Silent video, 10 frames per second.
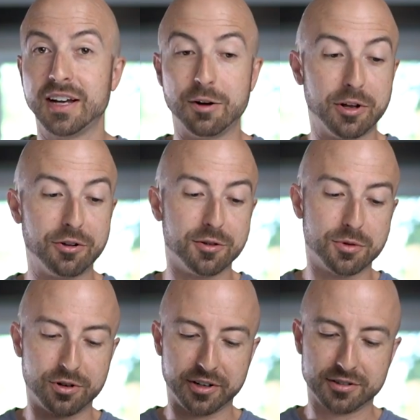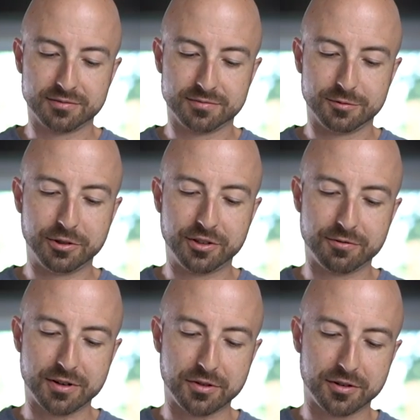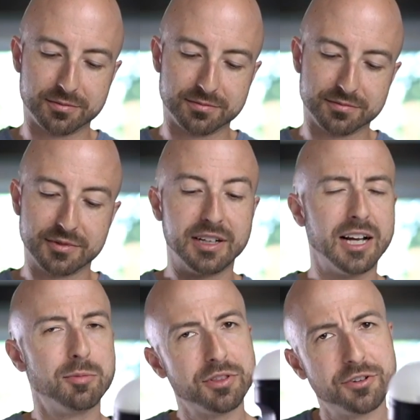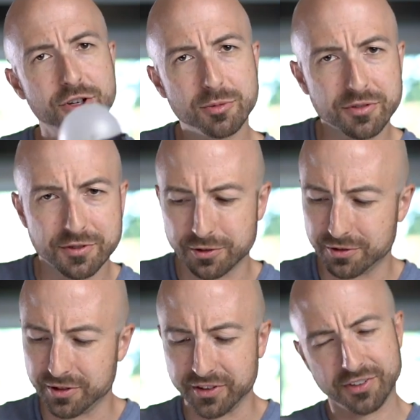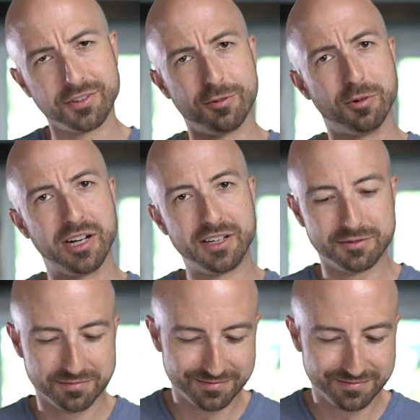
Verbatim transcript: I went out in the morning, went to the river. I put the dome diffuser on this. Why?